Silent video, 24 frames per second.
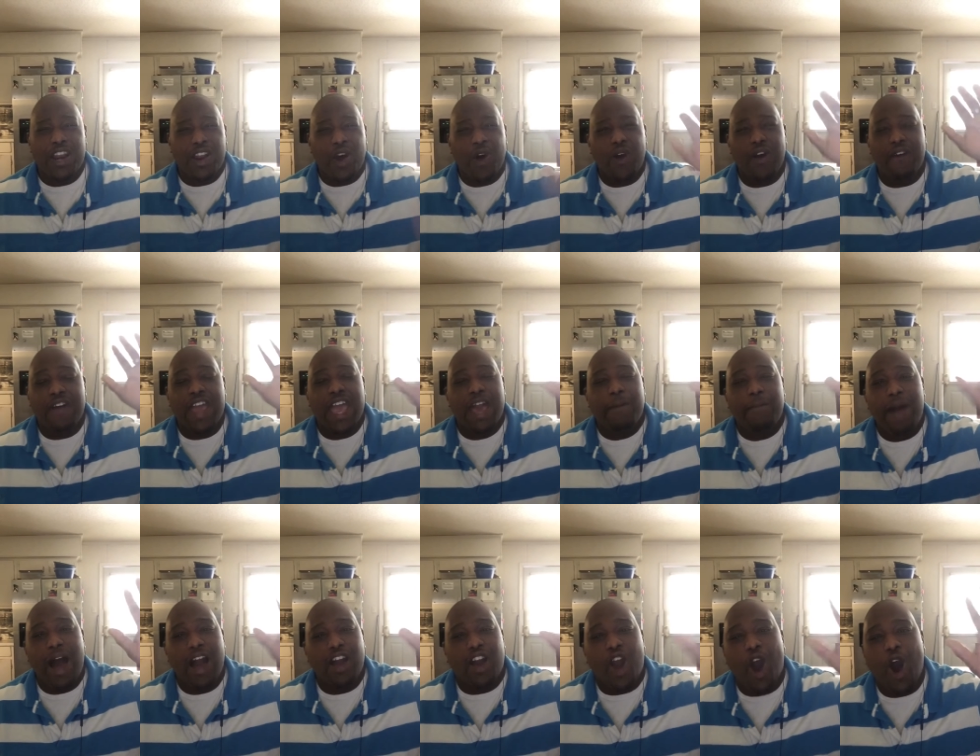to know if am
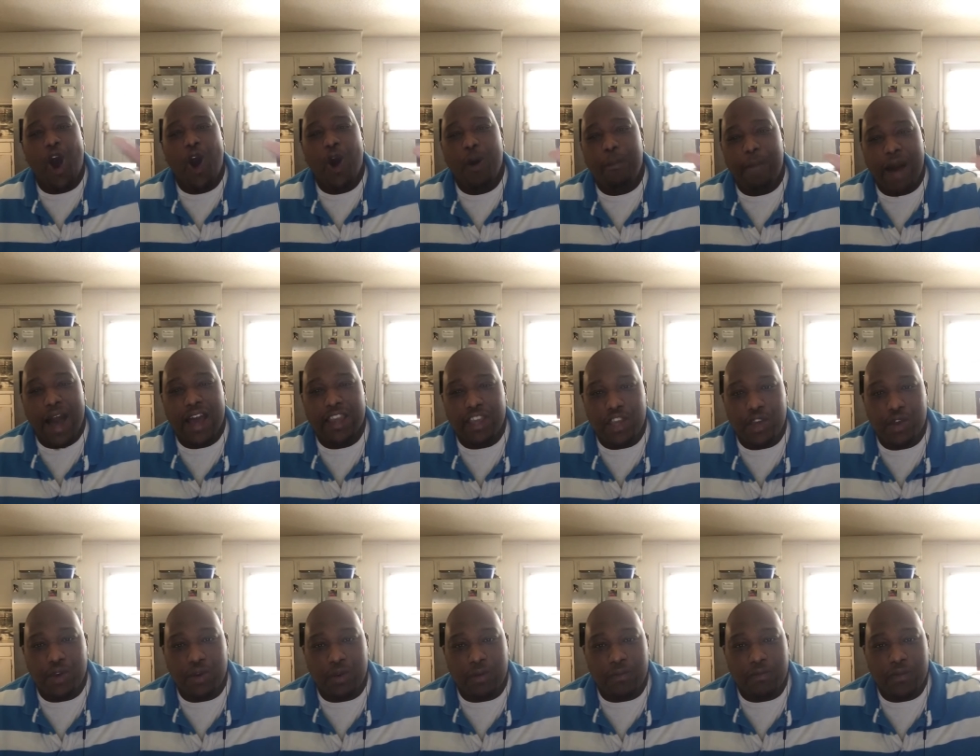I called by
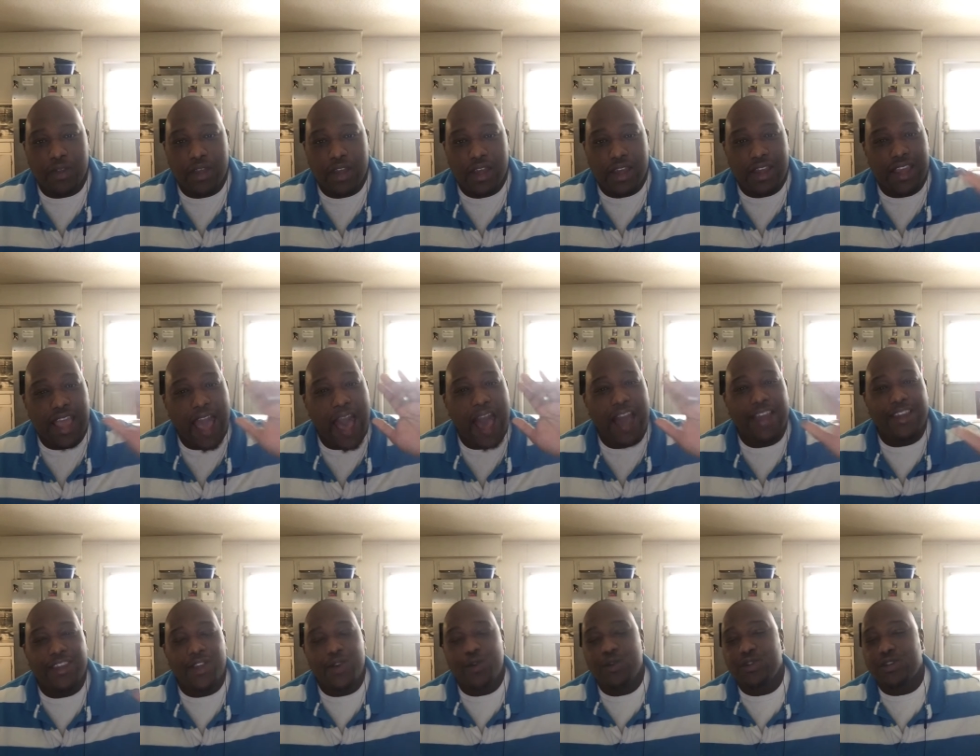you?
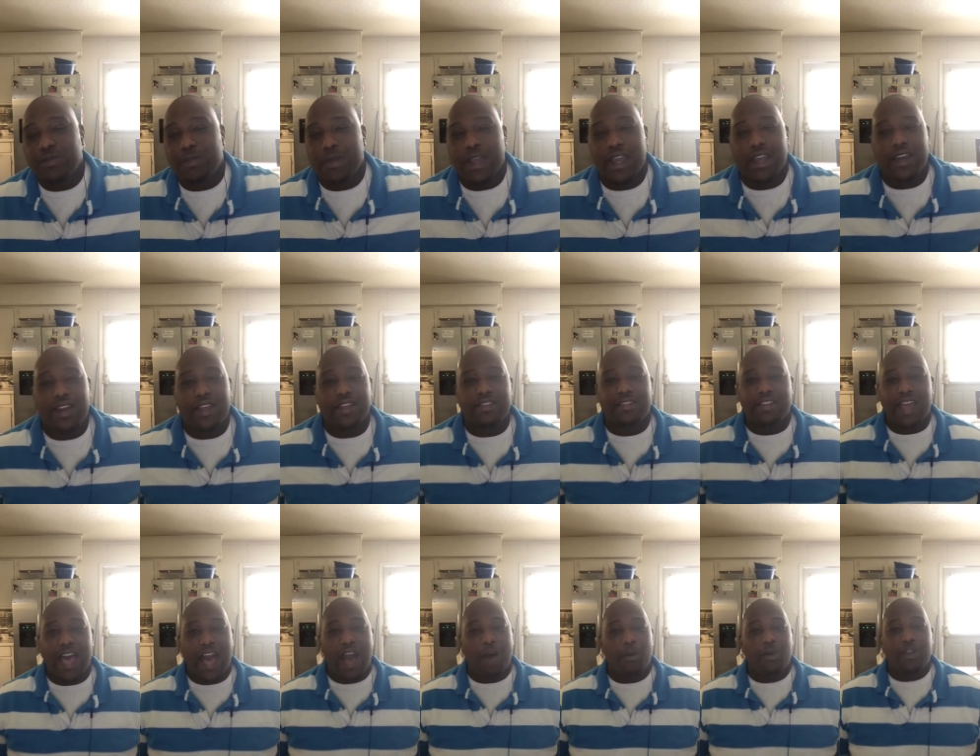God, use me in this
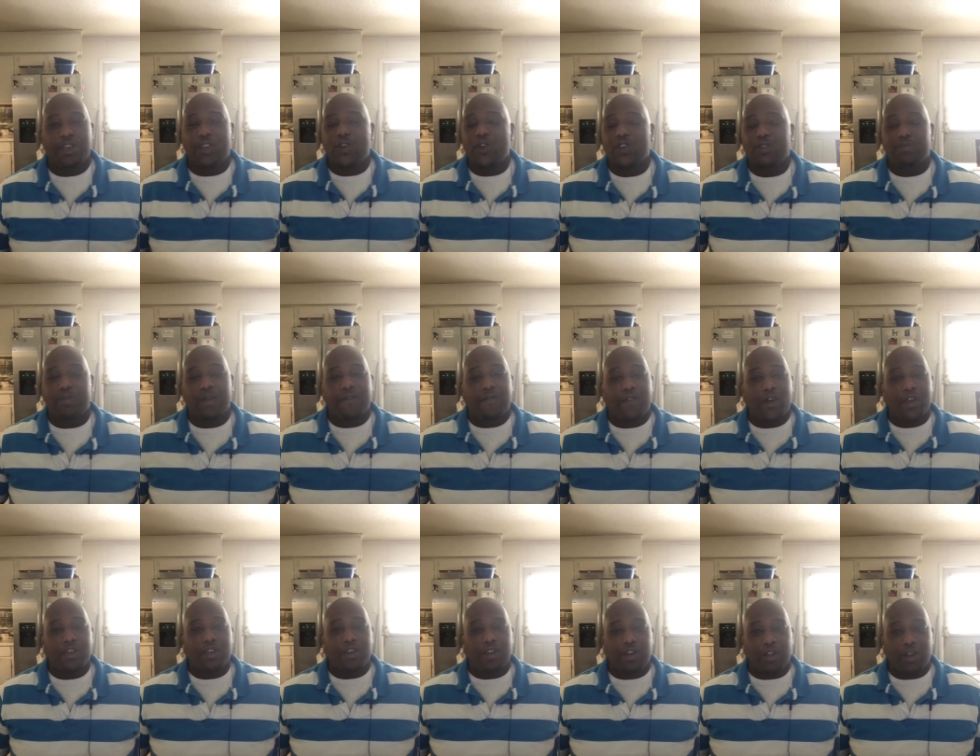hour. Use me for
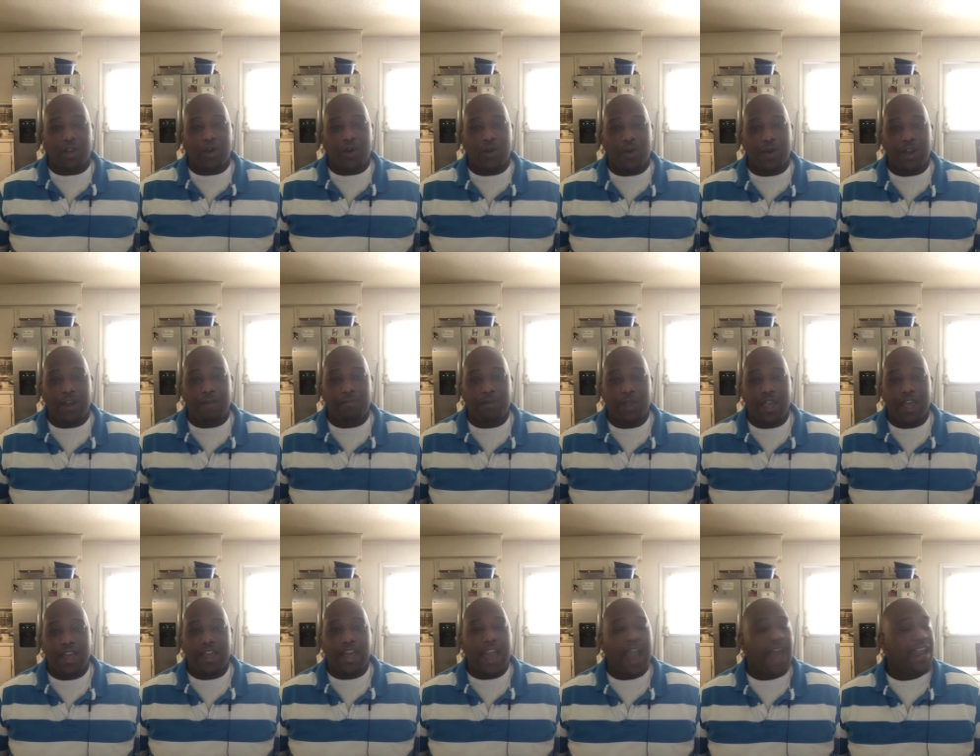your glory.
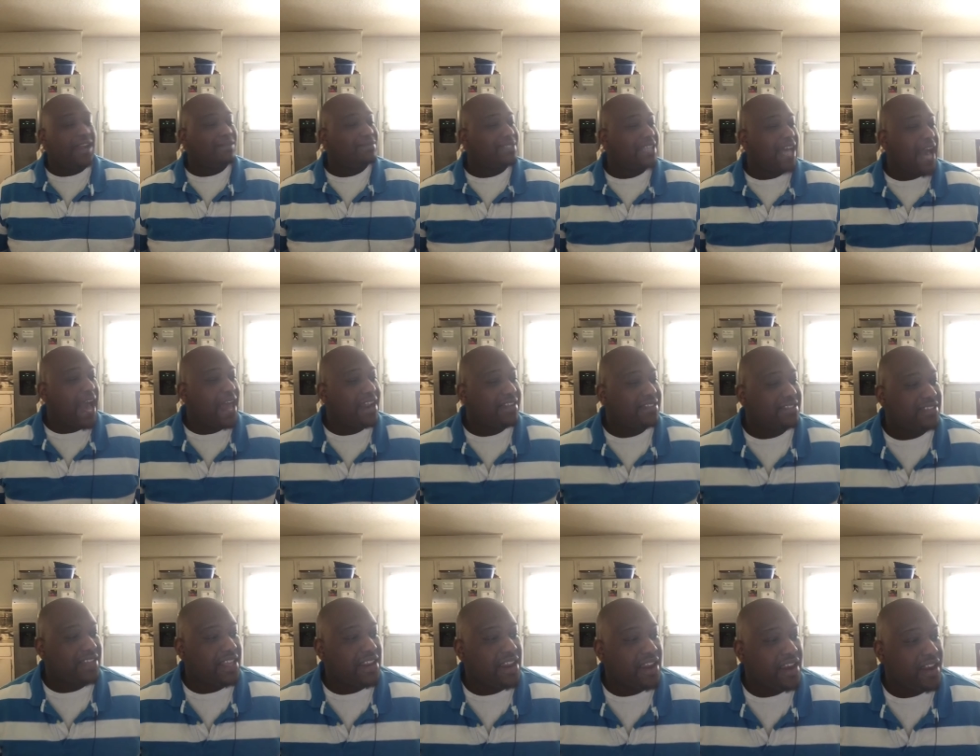God, I'm tired of
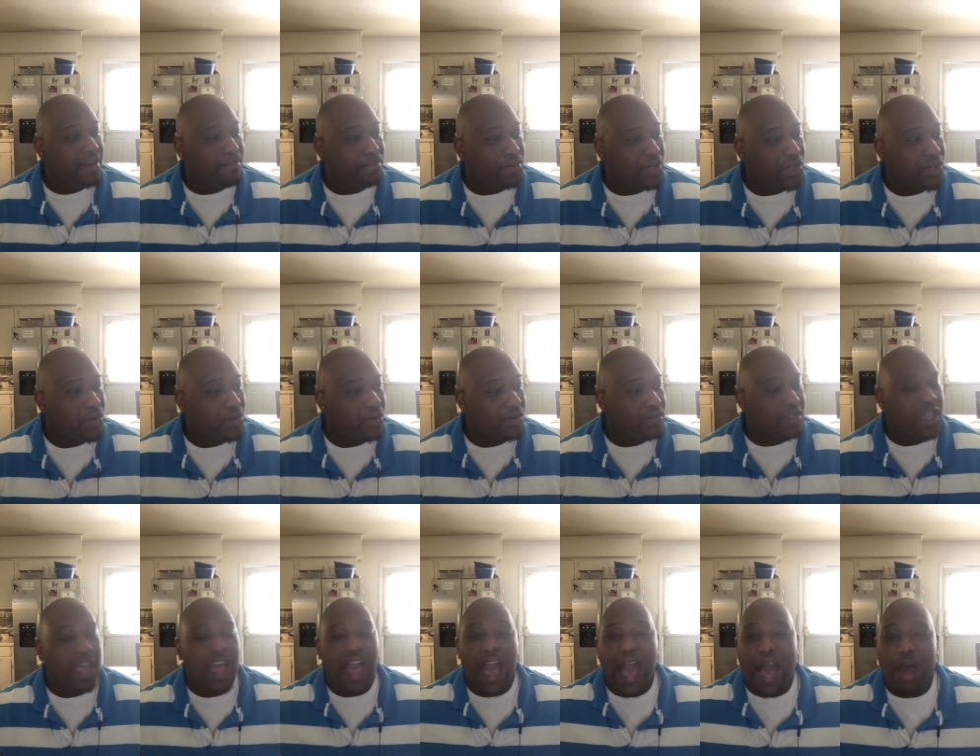sitting in the pews.
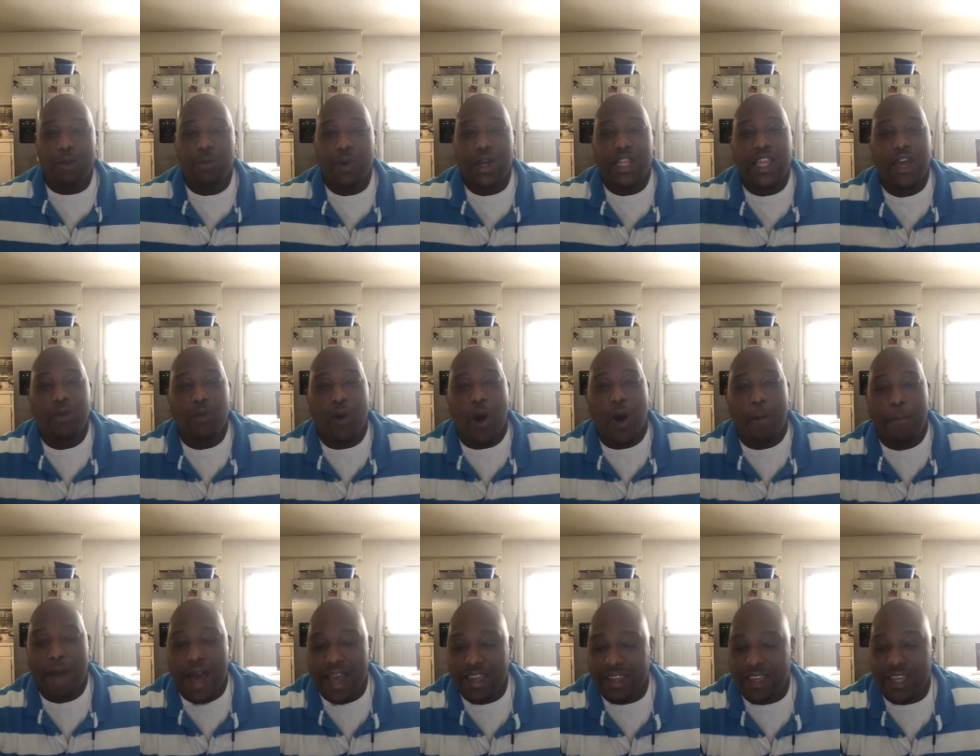I really want
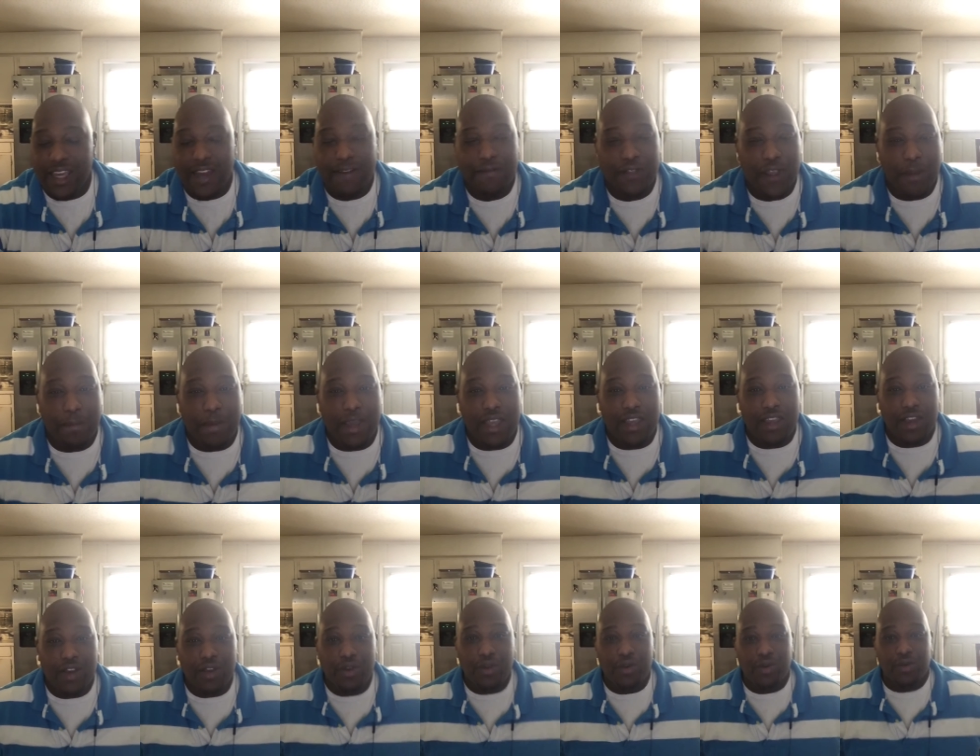my gift to be
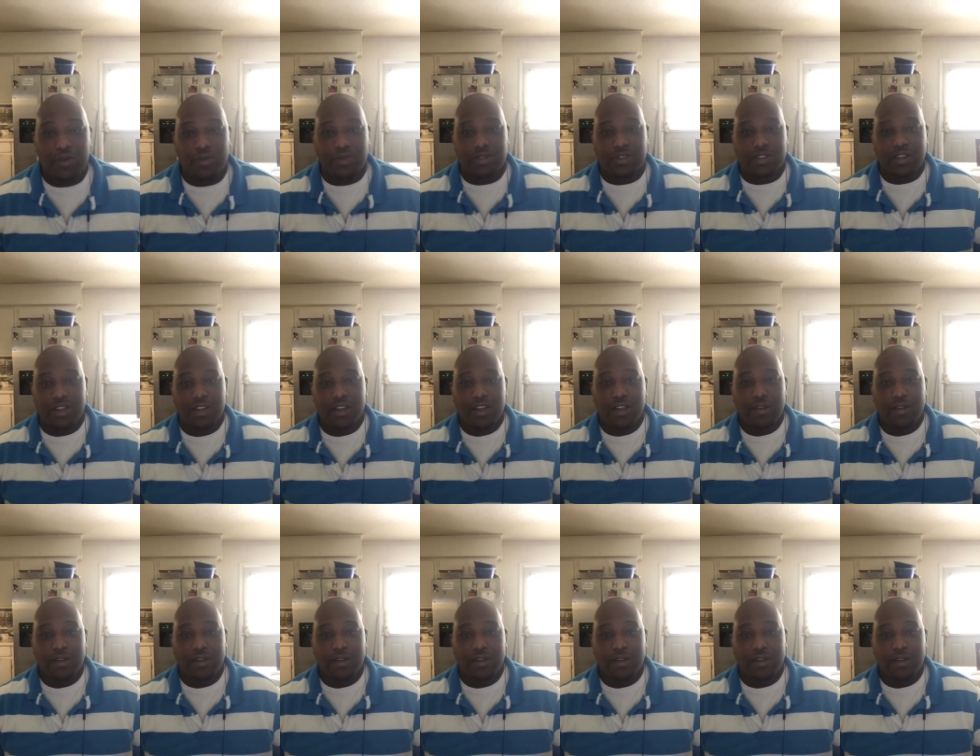used.